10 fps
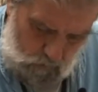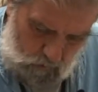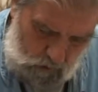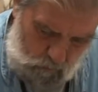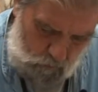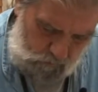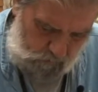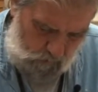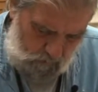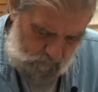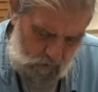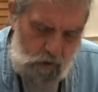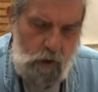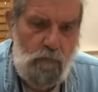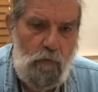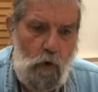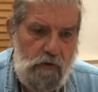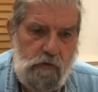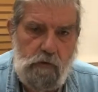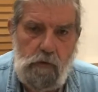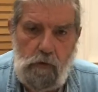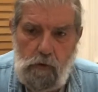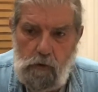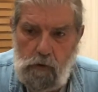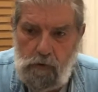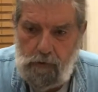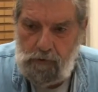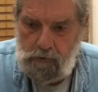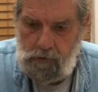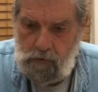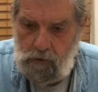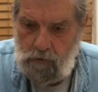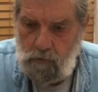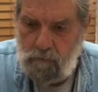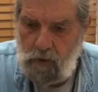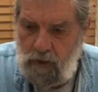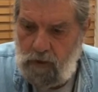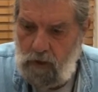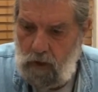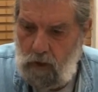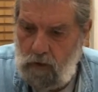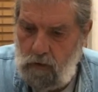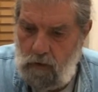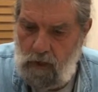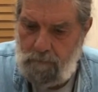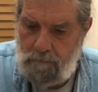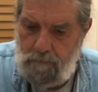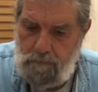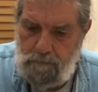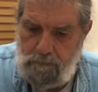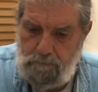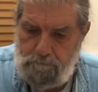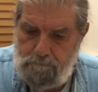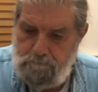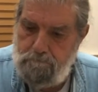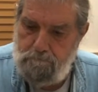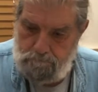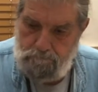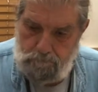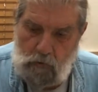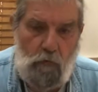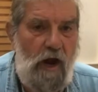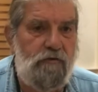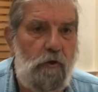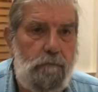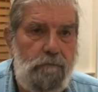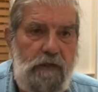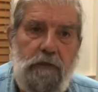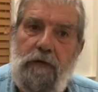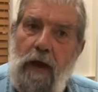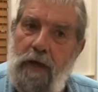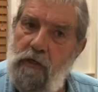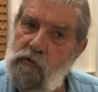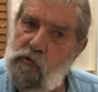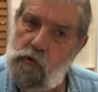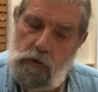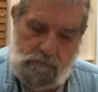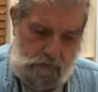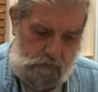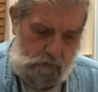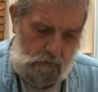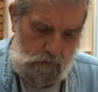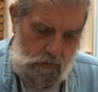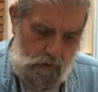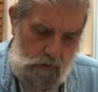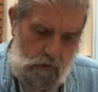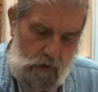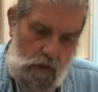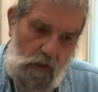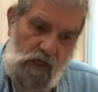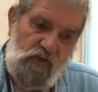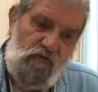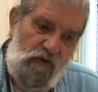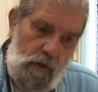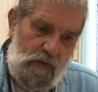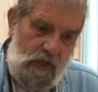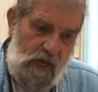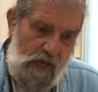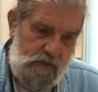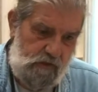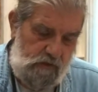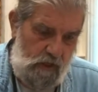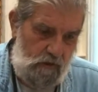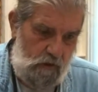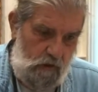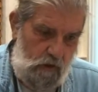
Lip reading: he was in the Air Force, and the plane ended up crashing. He died in service. His family asked that